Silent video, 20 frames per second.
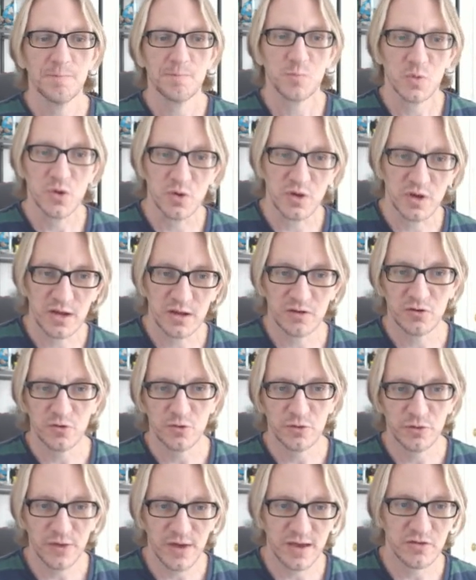You can do
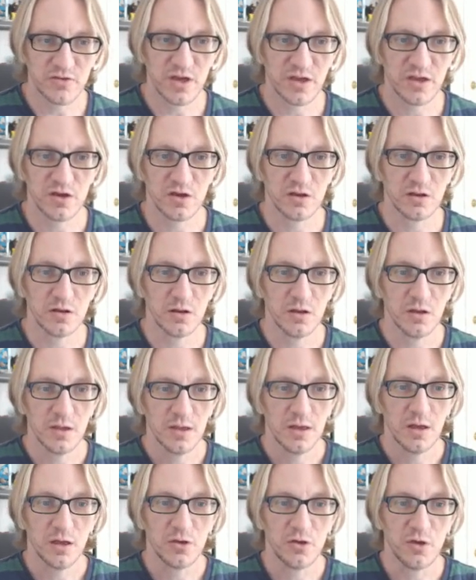things like
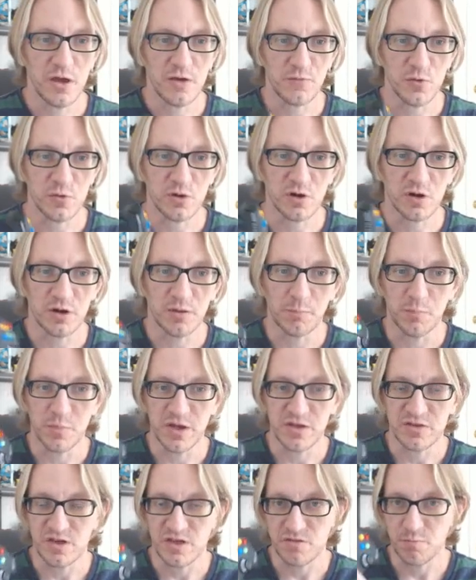
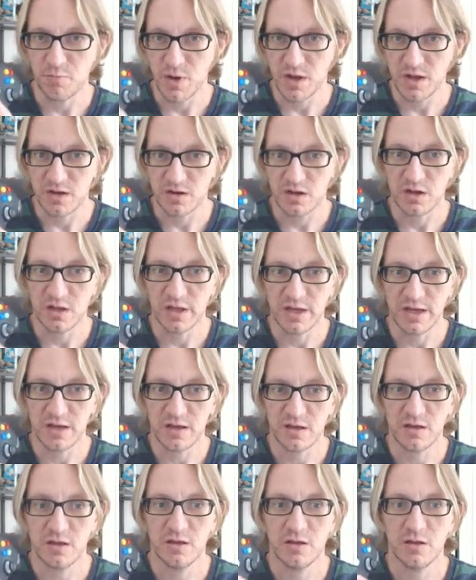it says button
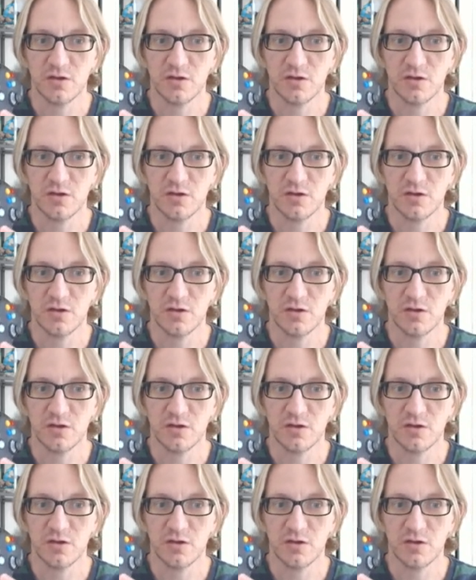click.